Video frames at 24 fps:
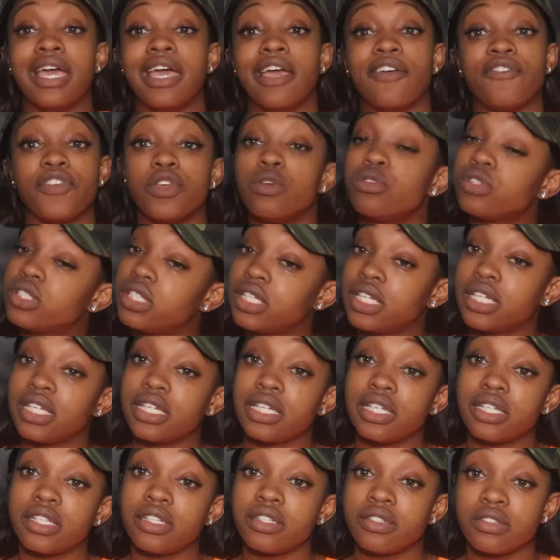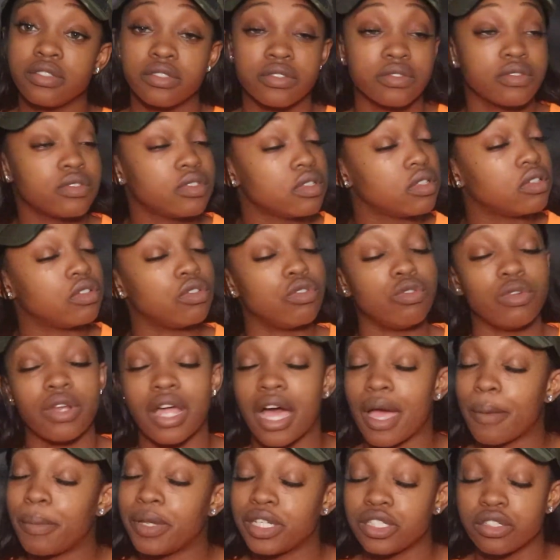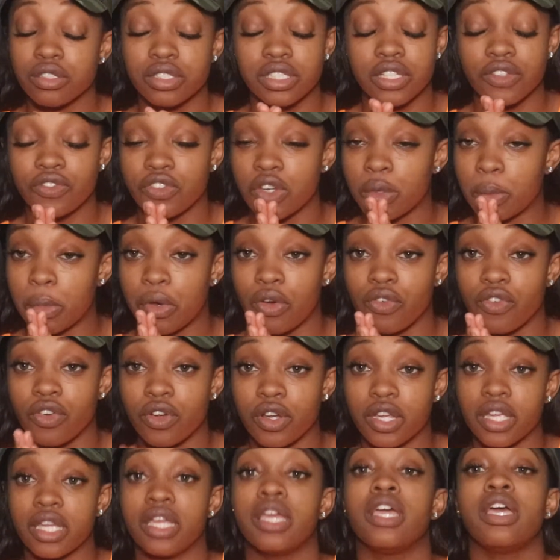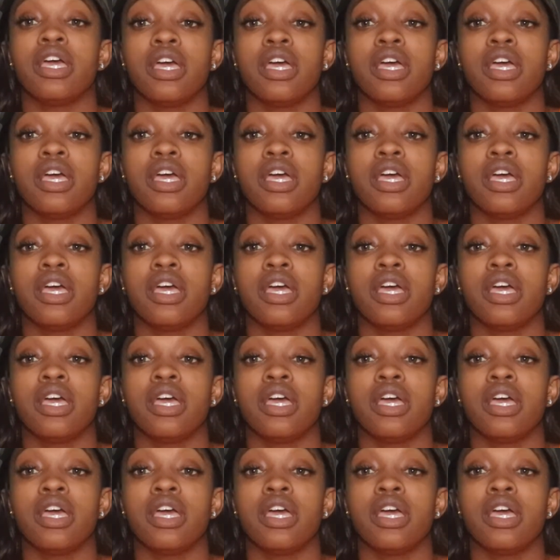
If you sin, do not beat yourself up over it.